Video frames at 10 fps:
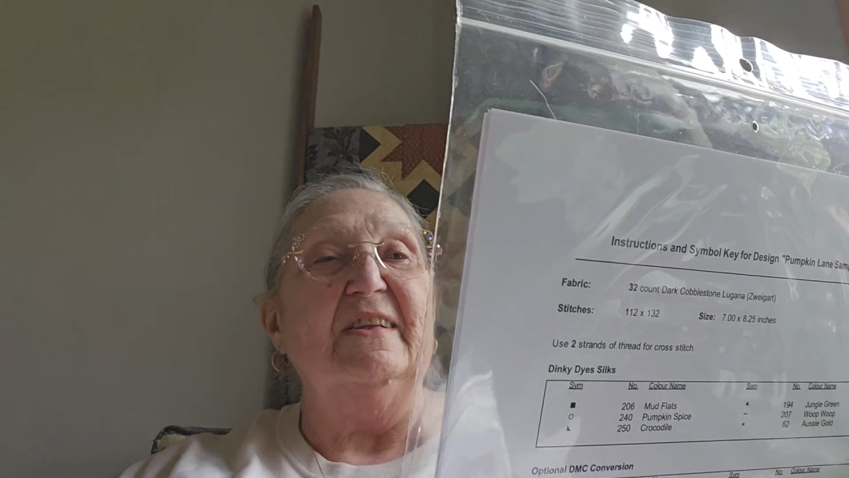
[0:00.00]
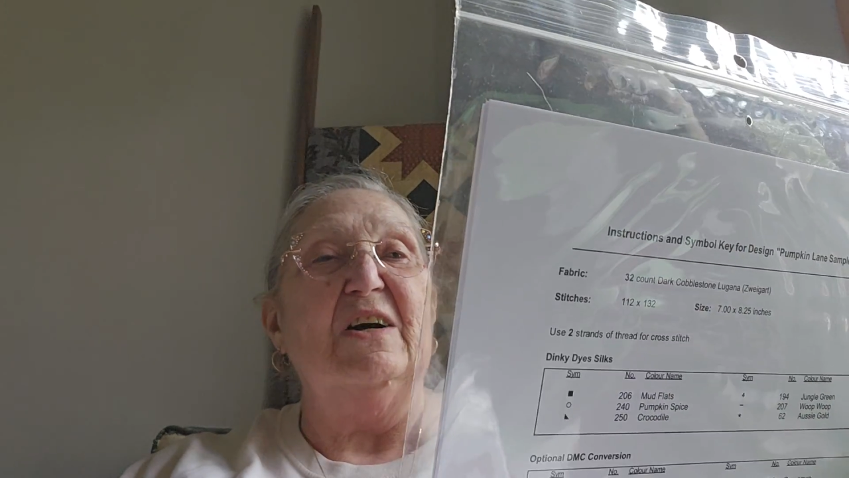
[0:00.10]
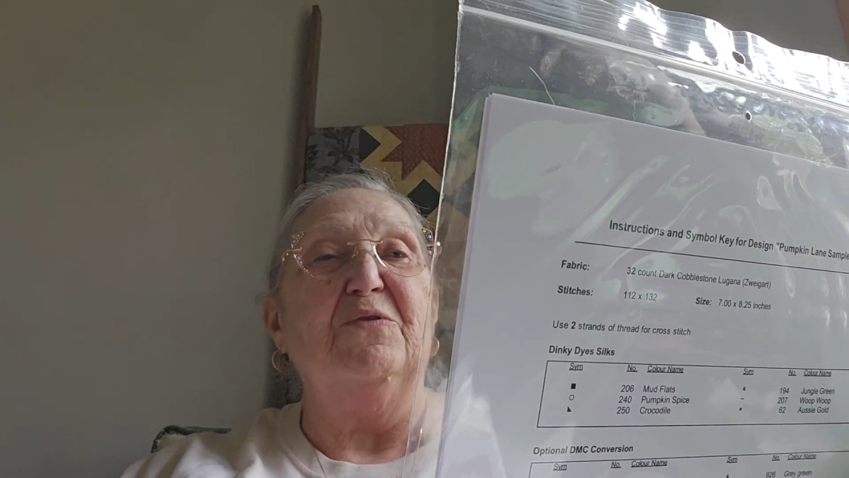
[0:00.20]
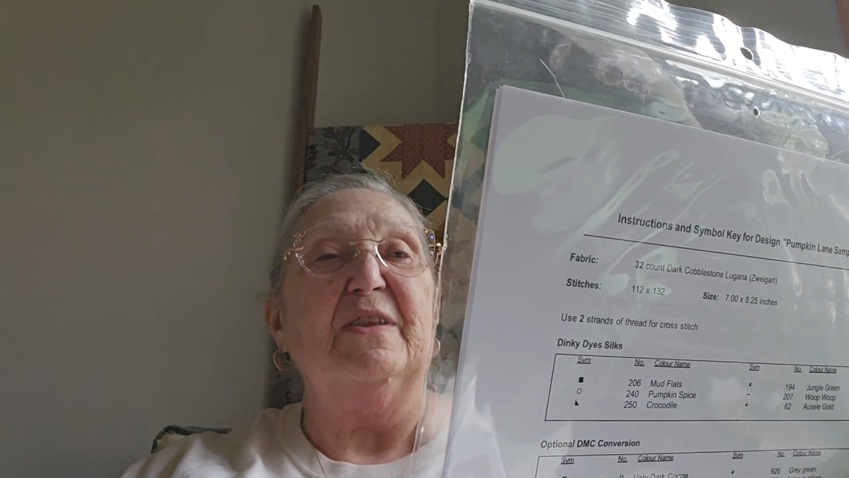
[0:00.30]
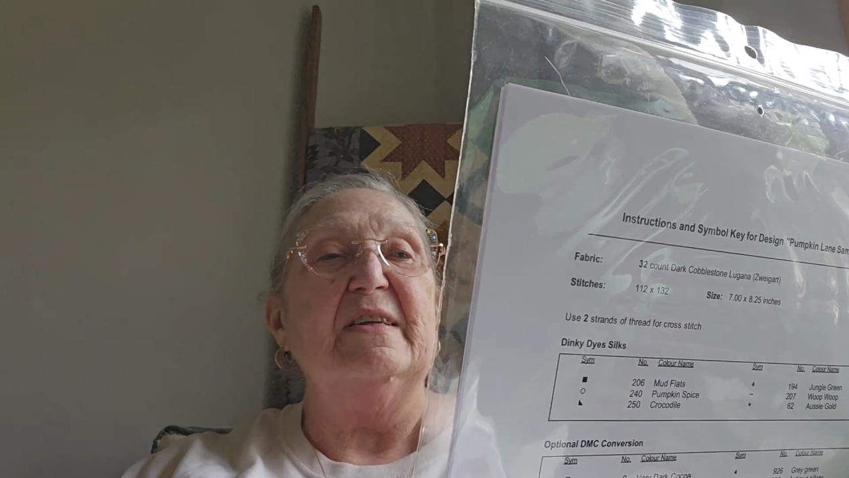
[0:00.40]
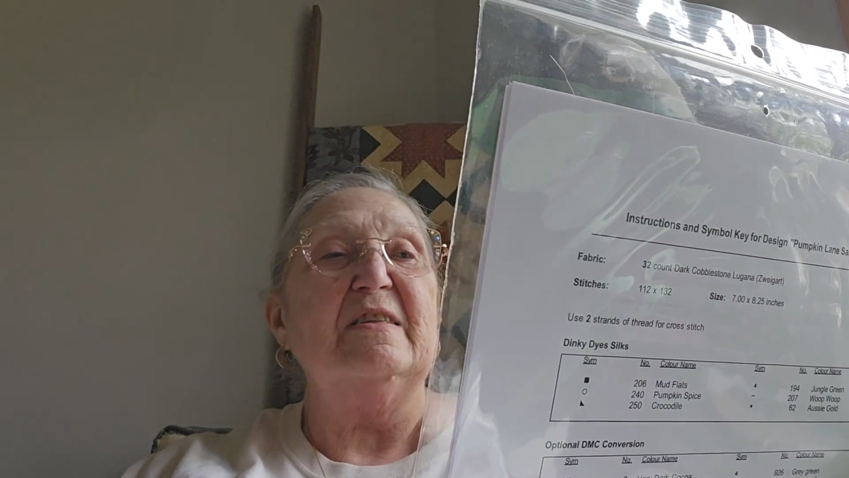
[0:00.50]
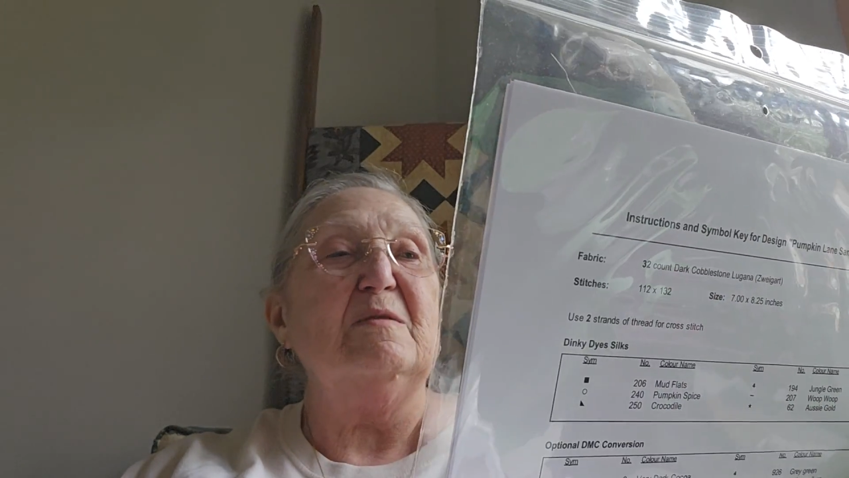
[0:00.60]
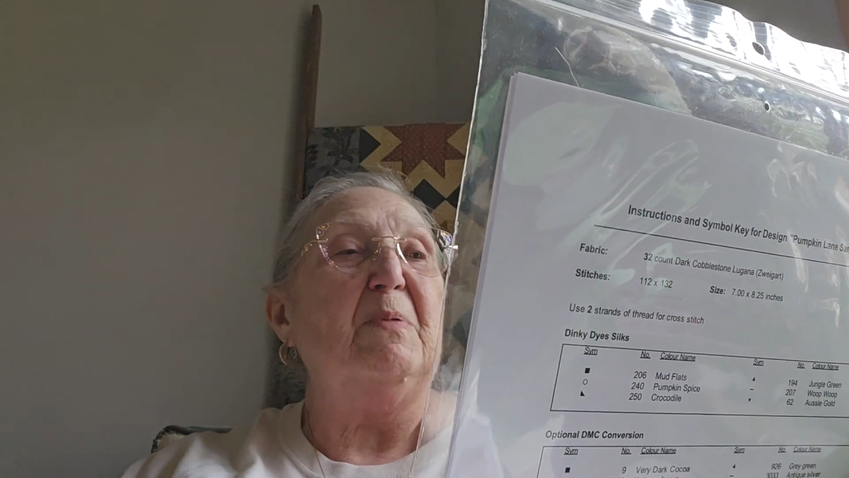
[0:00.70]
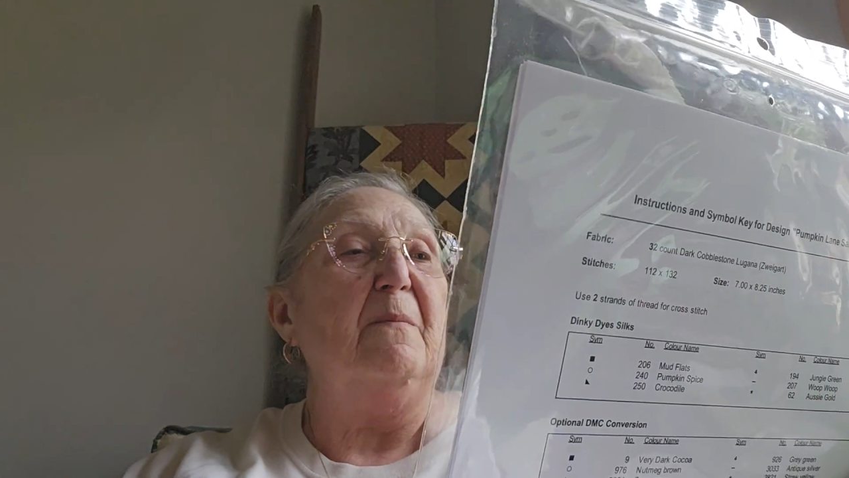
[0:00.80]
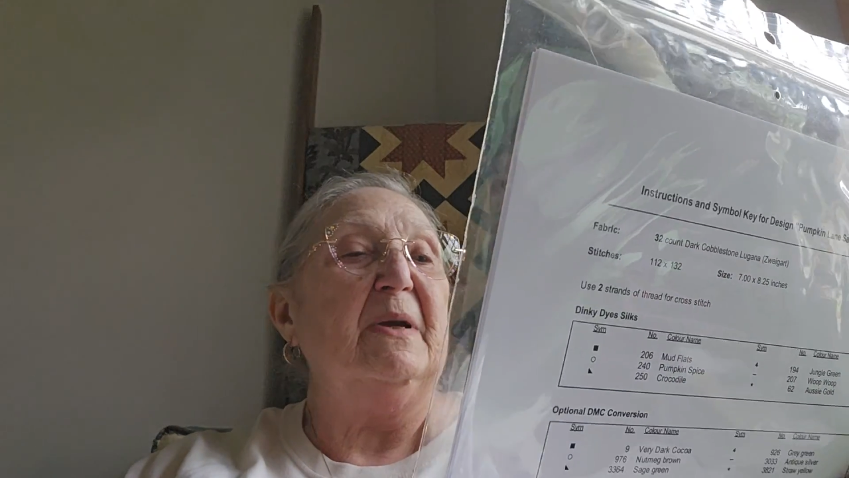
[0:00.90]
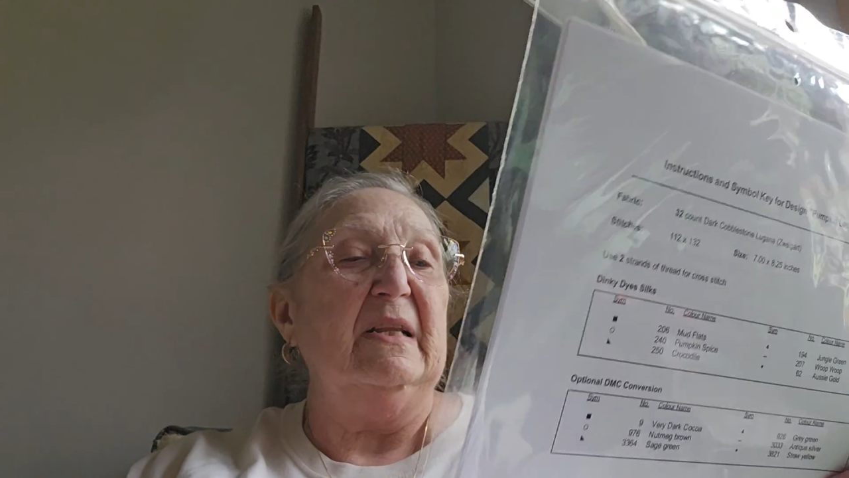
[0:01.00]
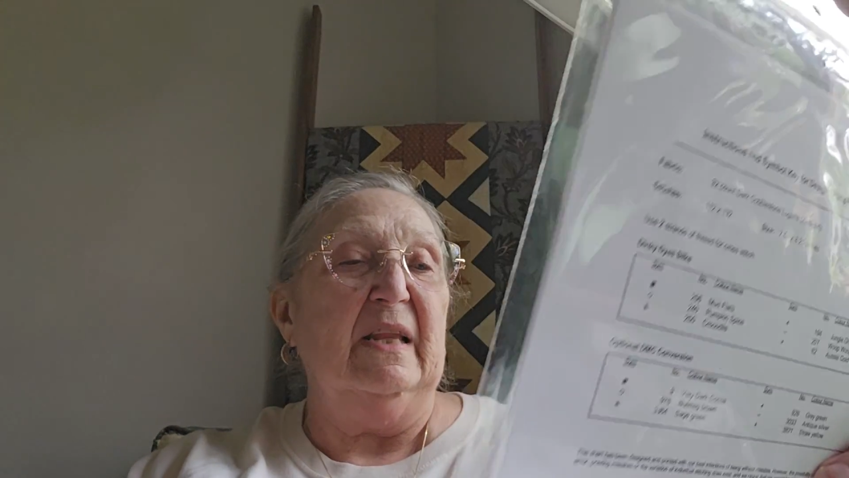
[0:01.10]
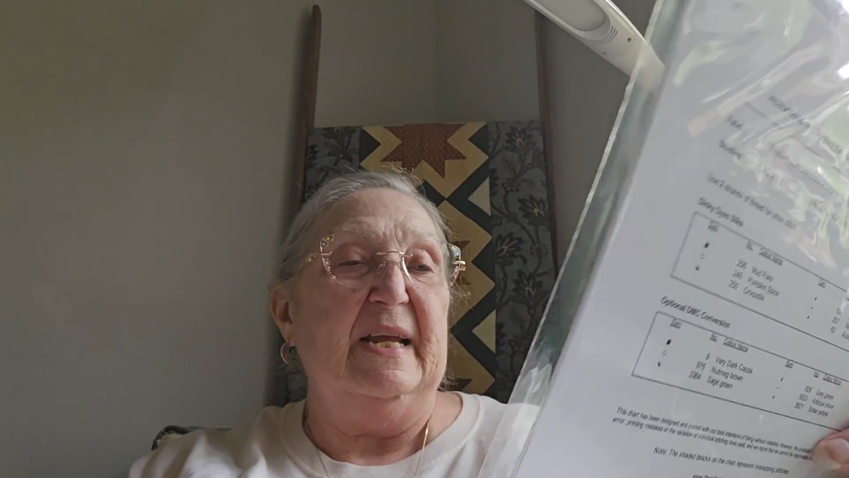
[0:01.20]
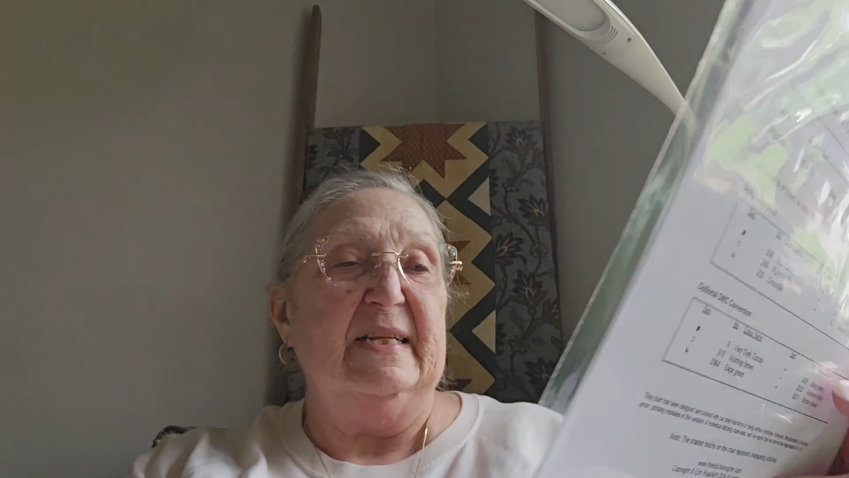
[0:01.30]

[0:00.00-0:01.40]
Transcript: love with. This is Pumpkin Lane